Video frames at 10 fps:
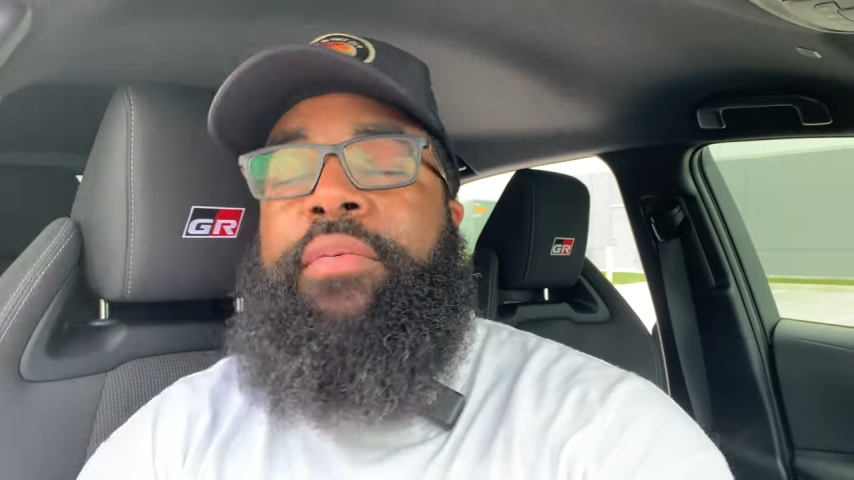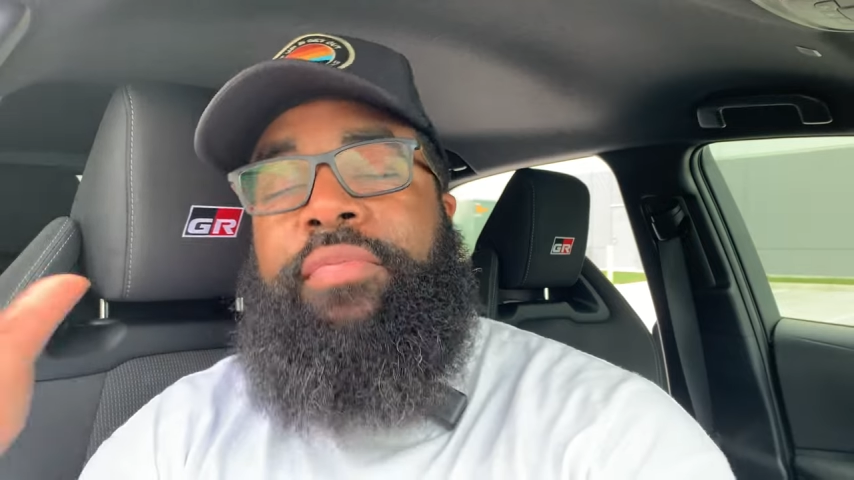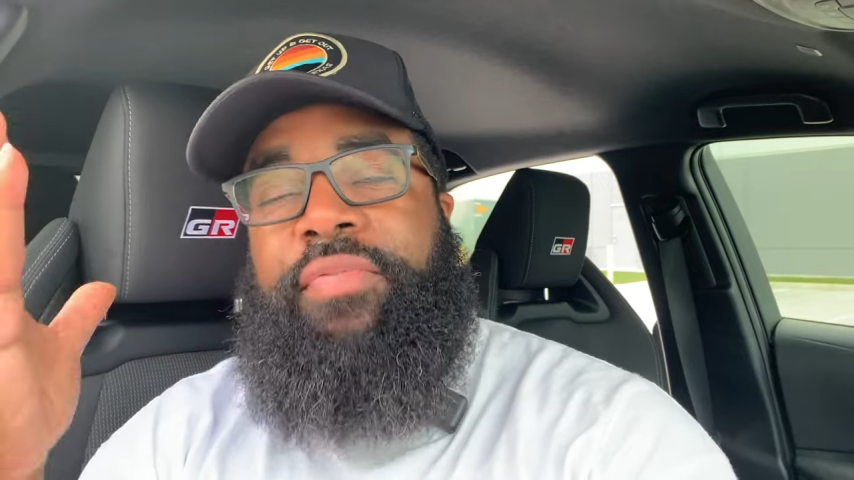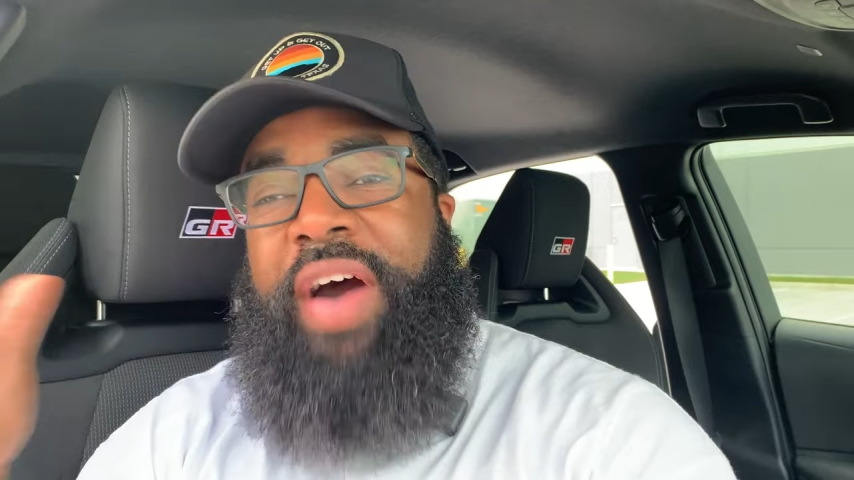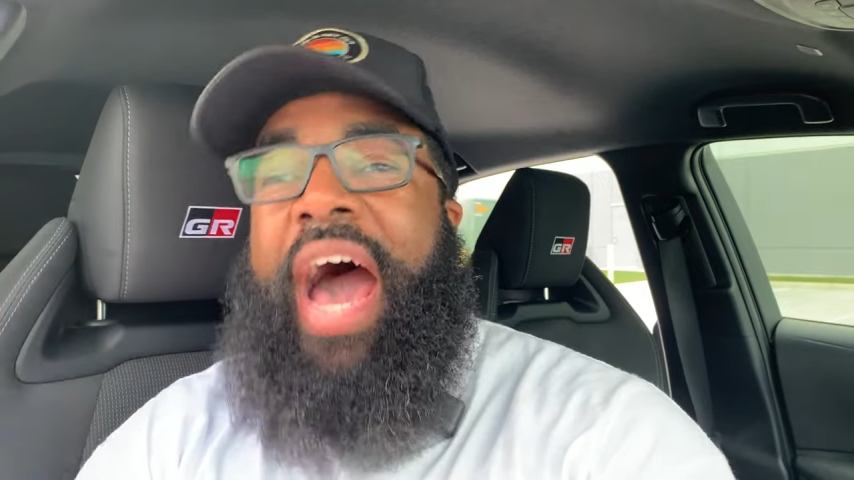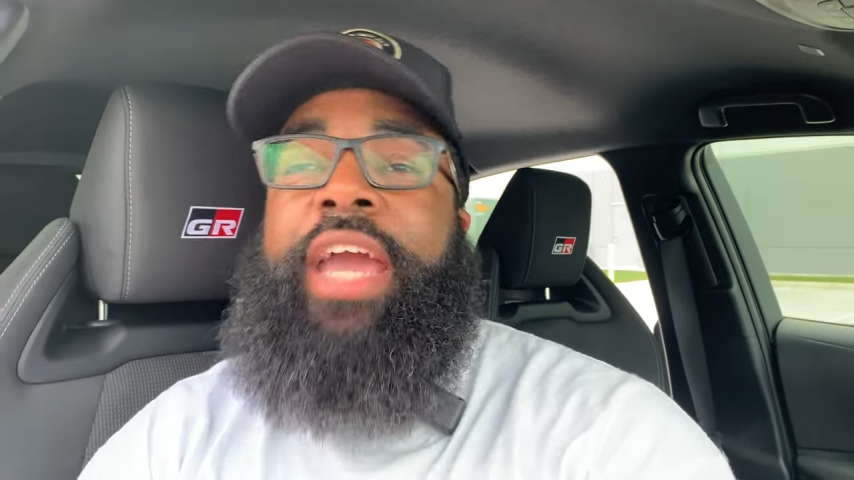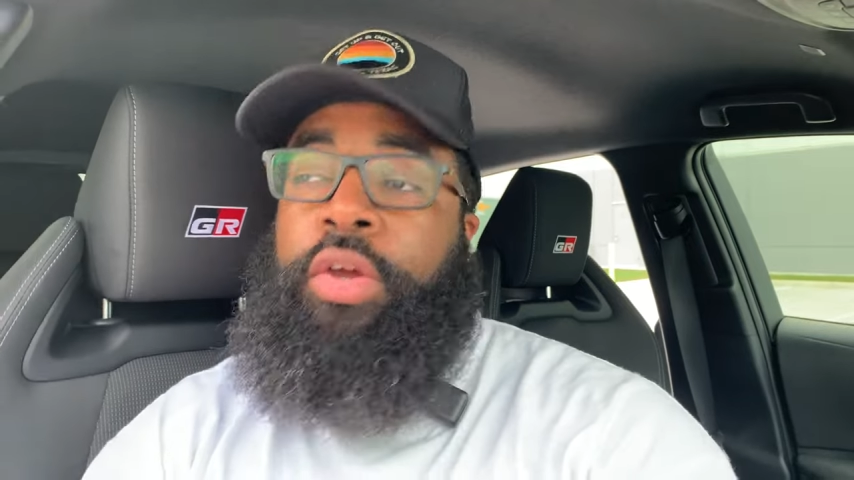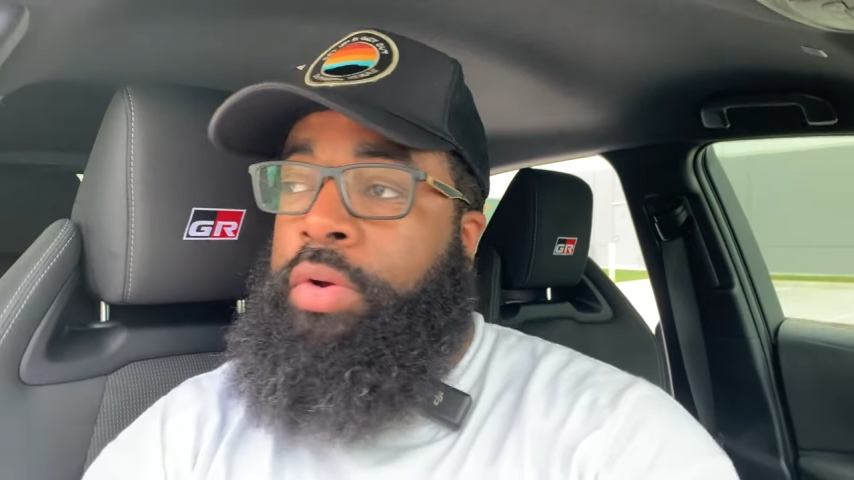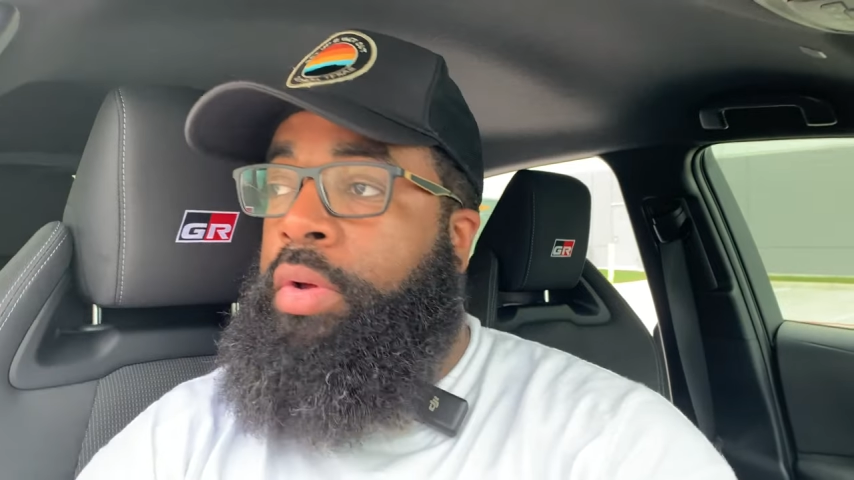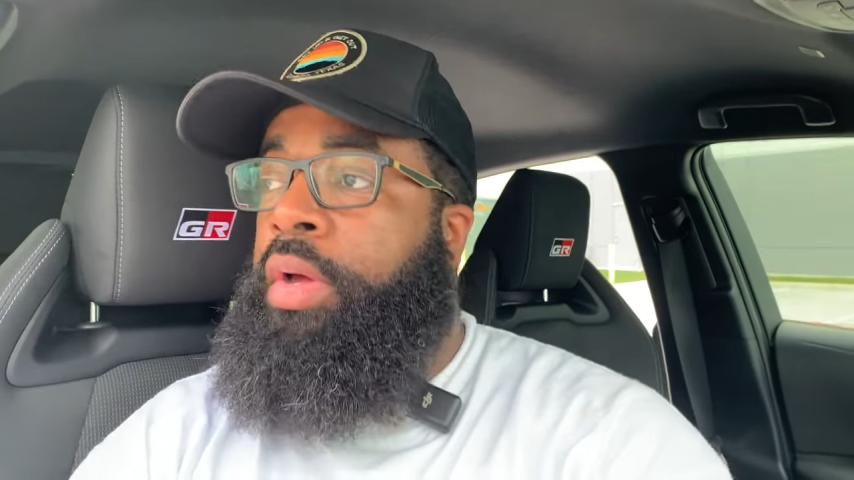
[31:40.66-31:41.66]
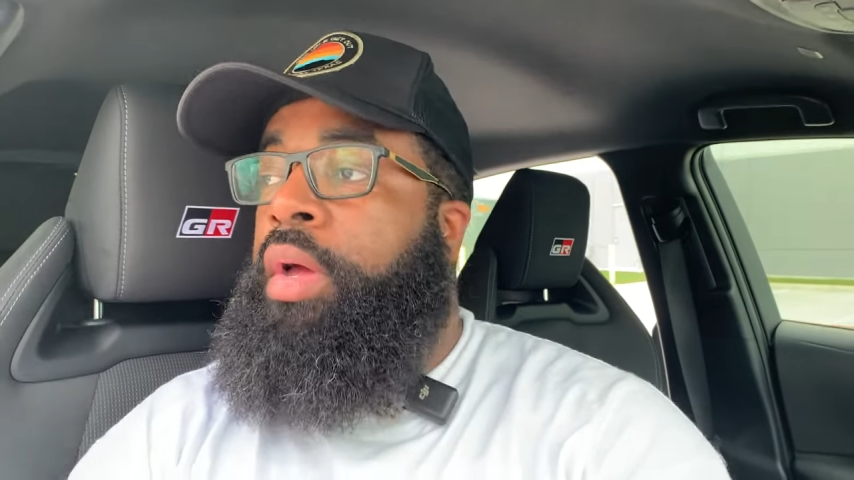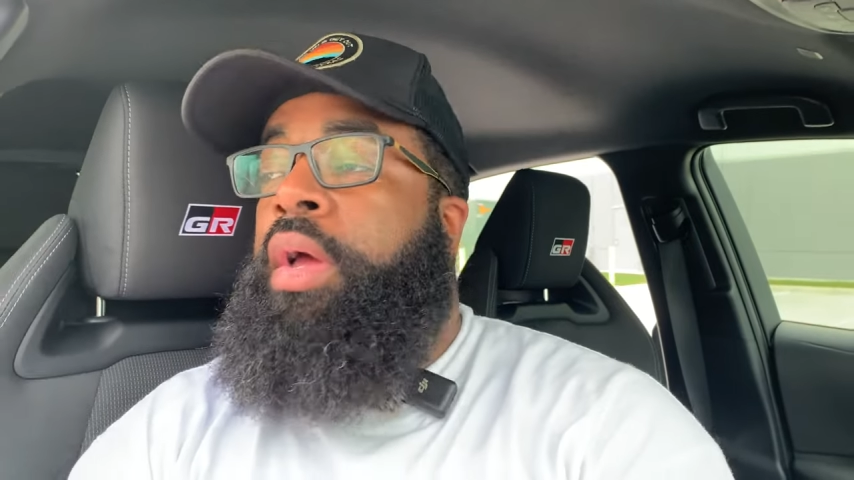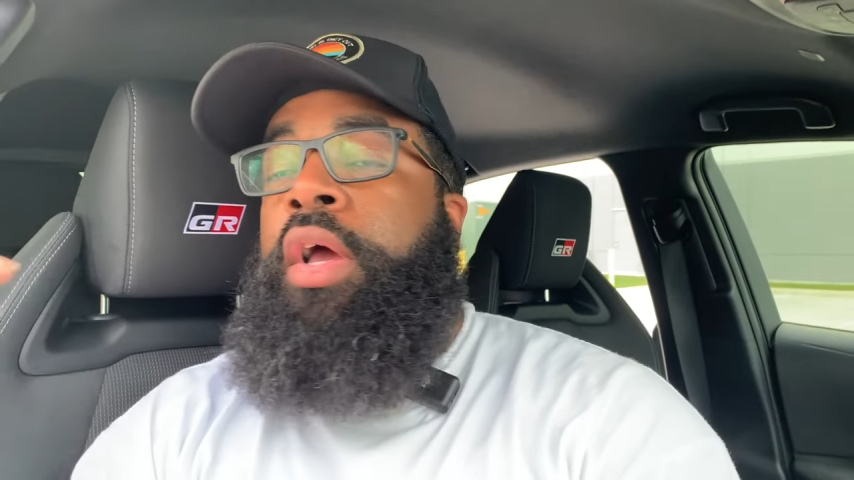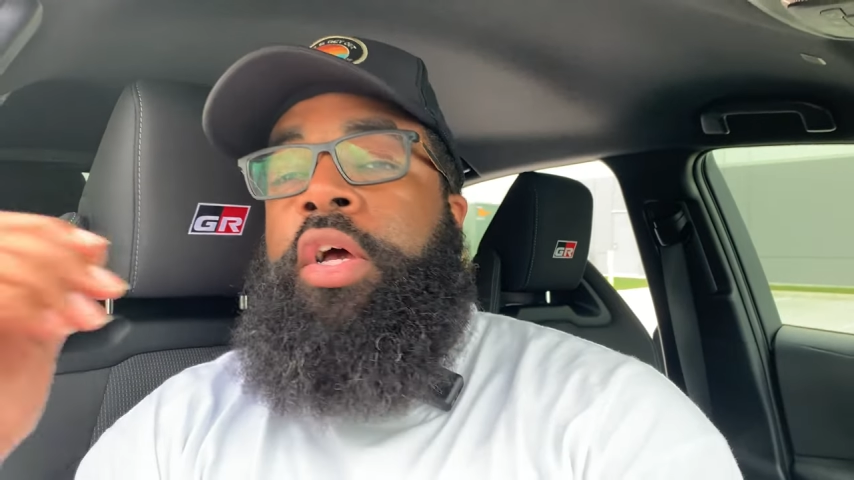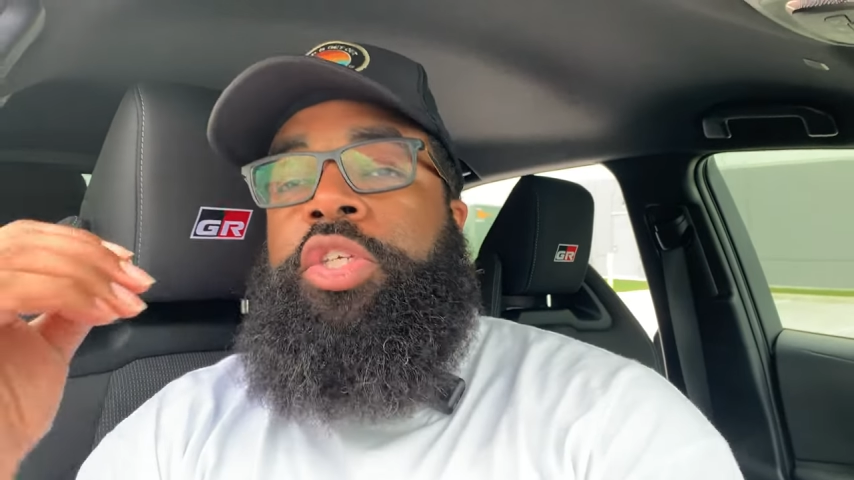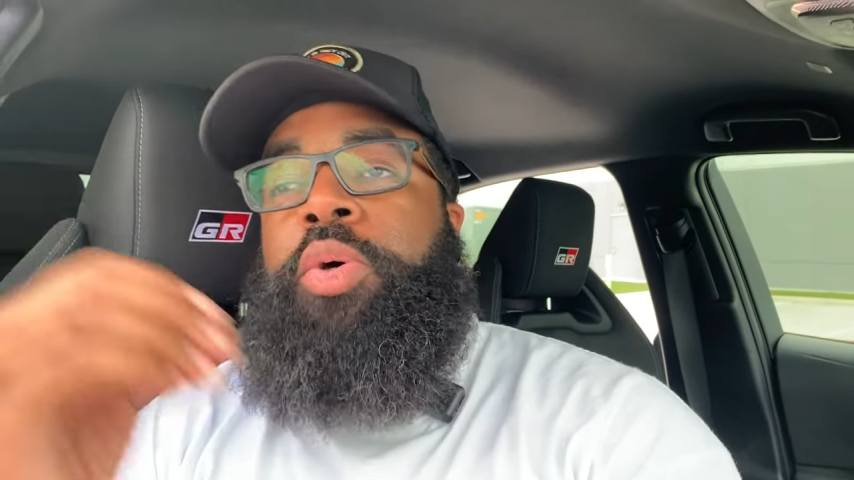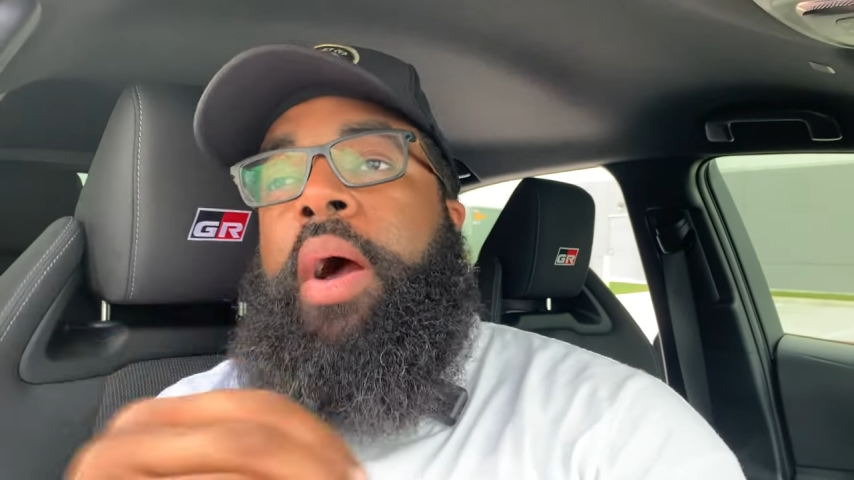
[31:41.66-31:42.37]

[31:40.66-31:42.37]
fire. So